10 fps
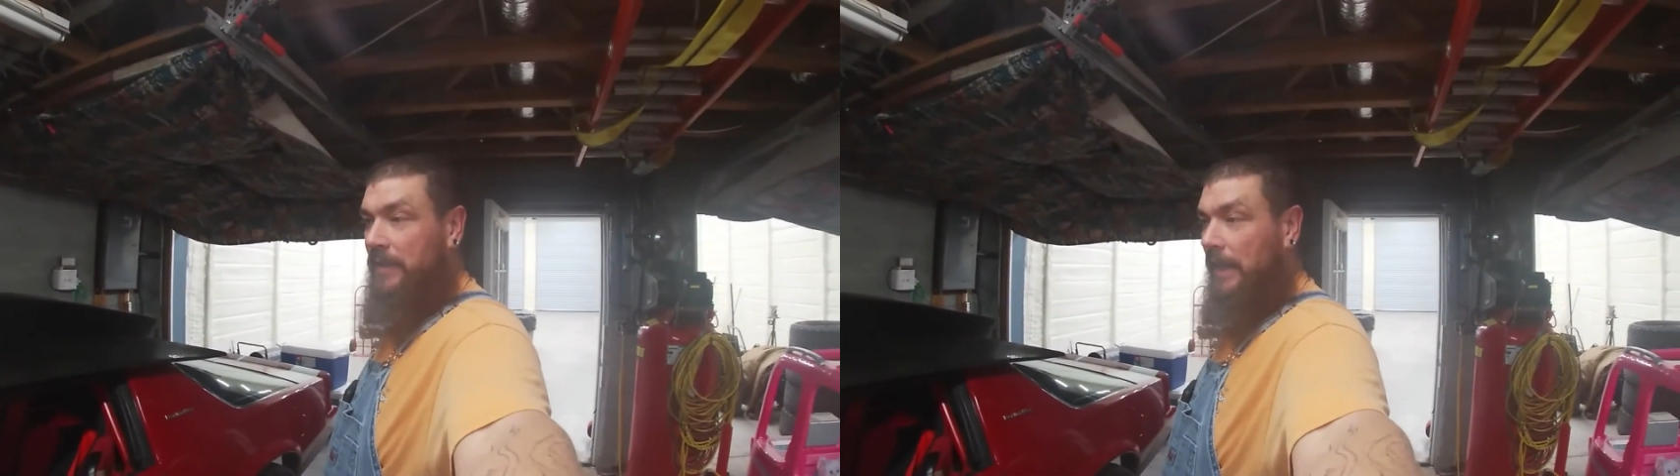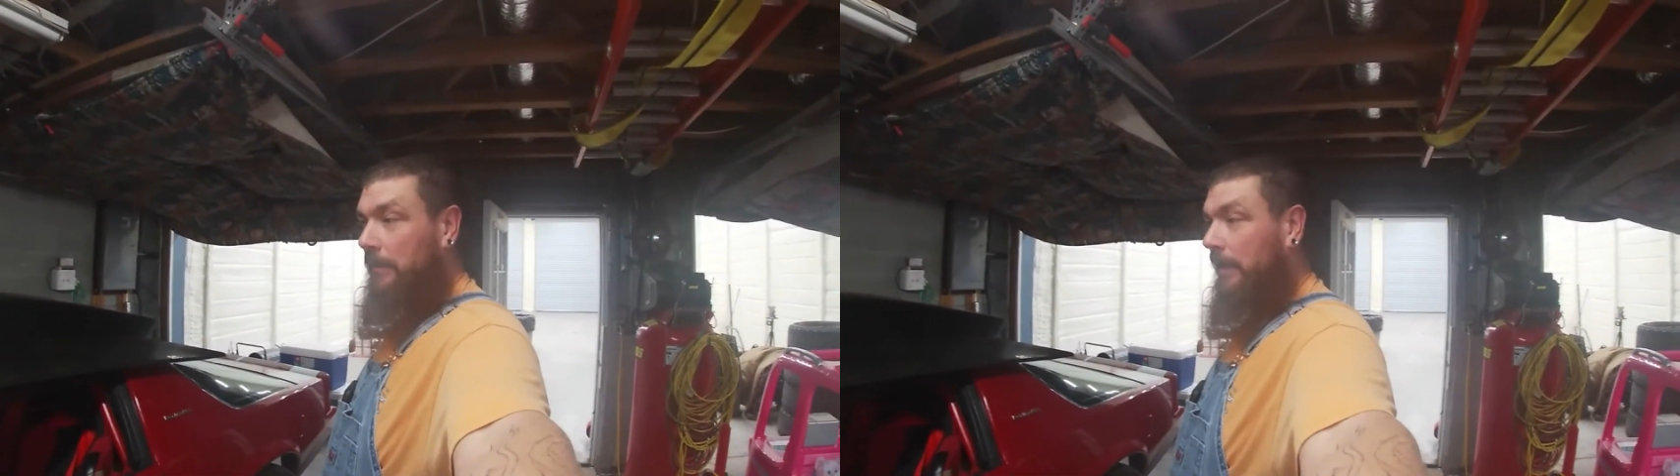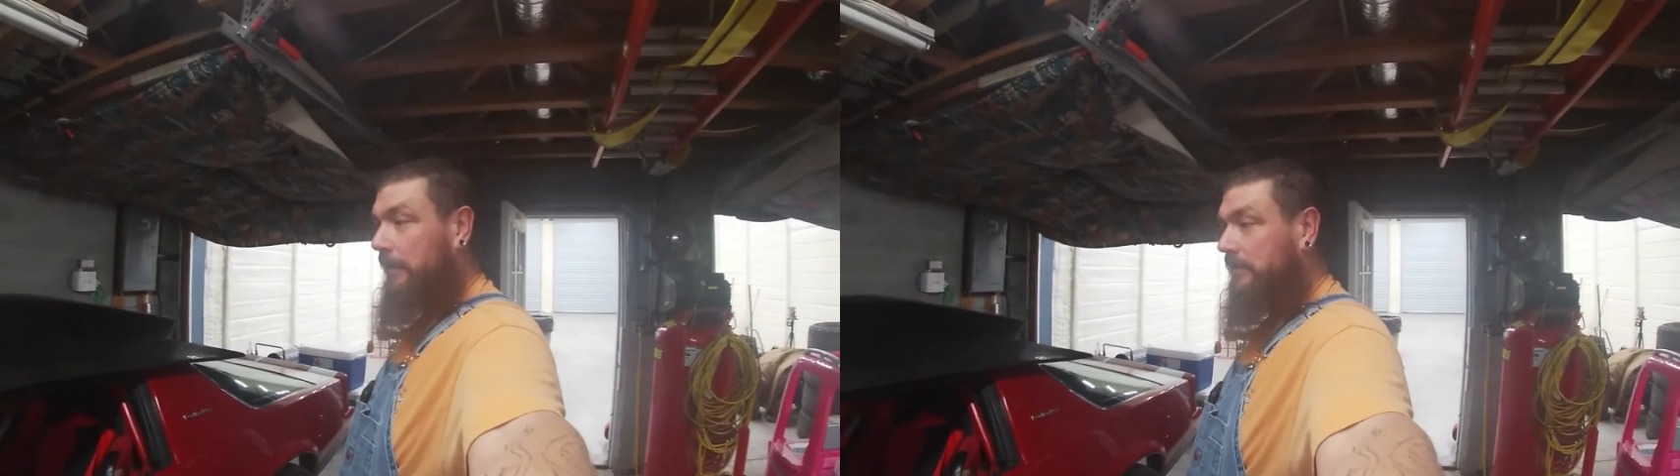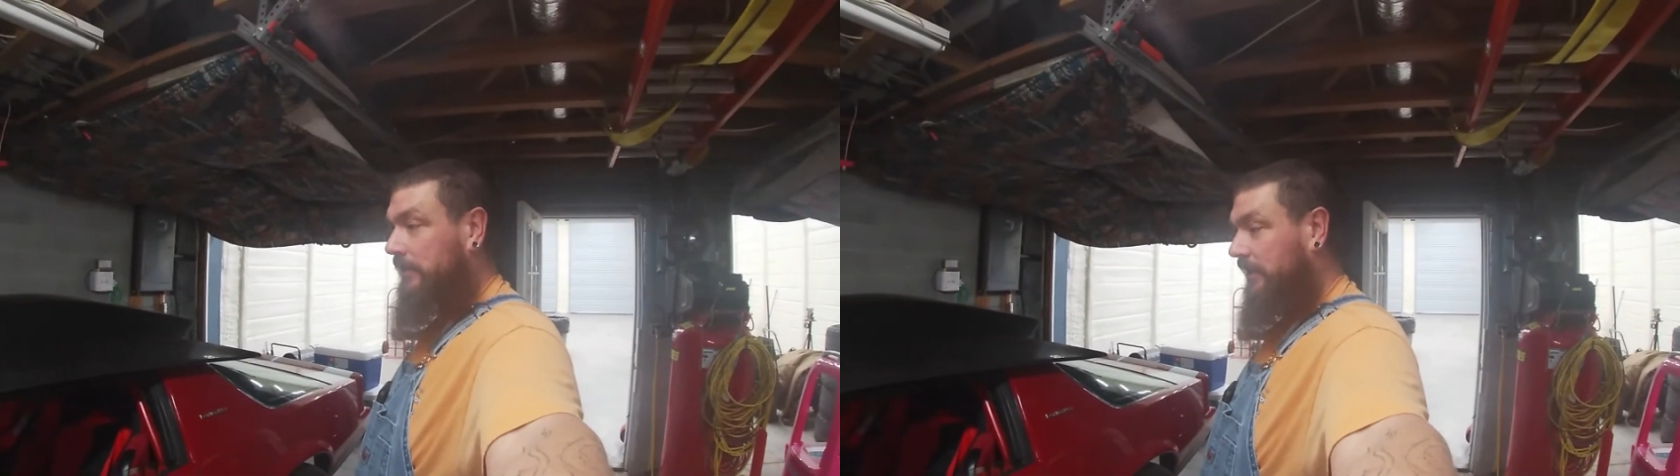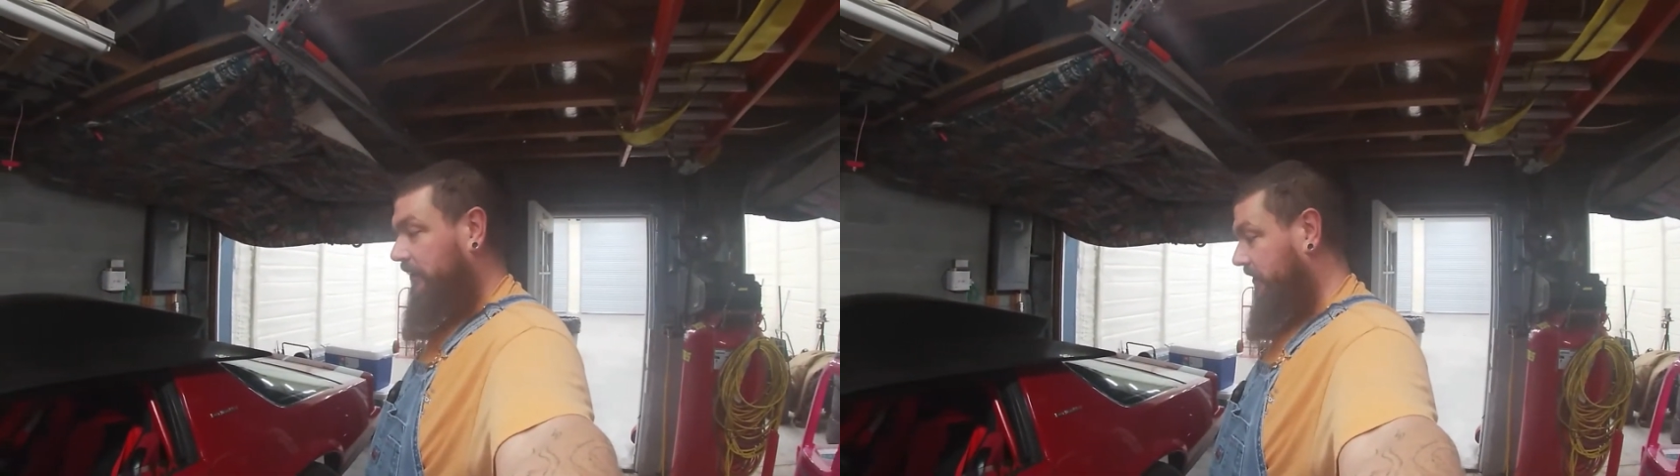time-lapse
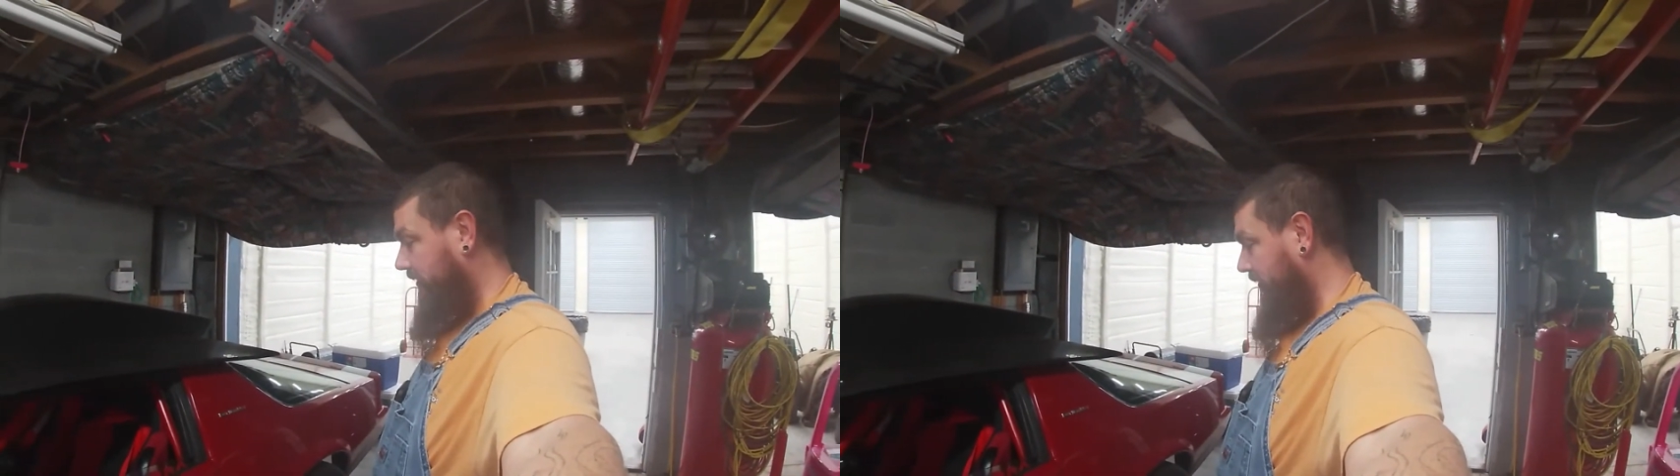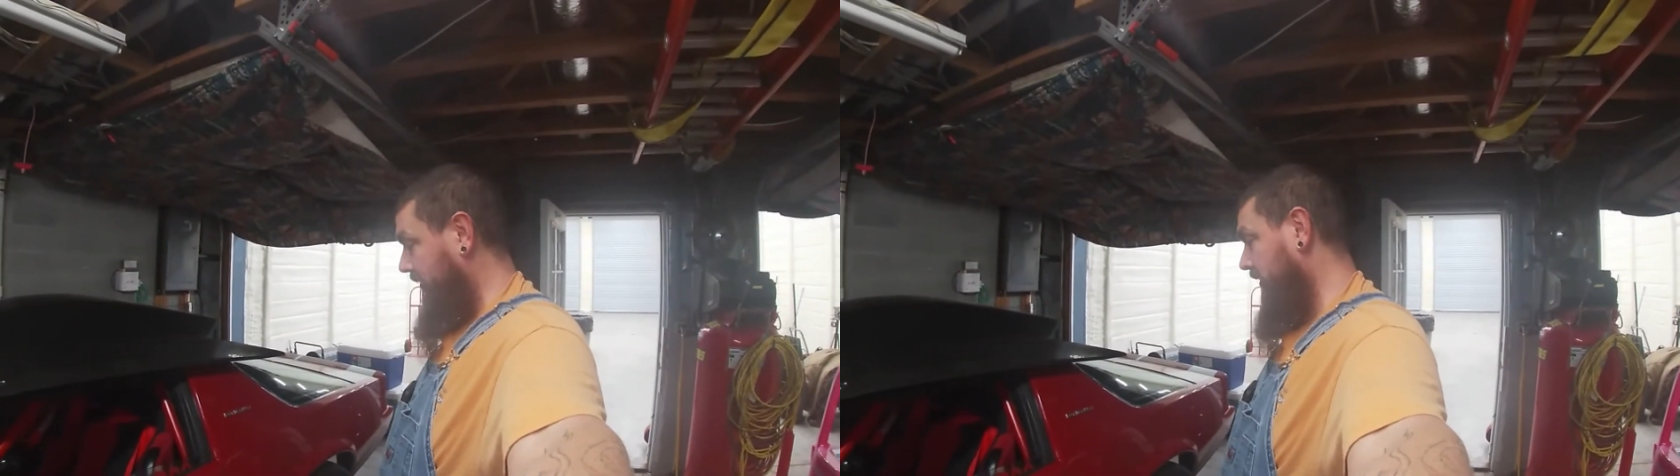stuff and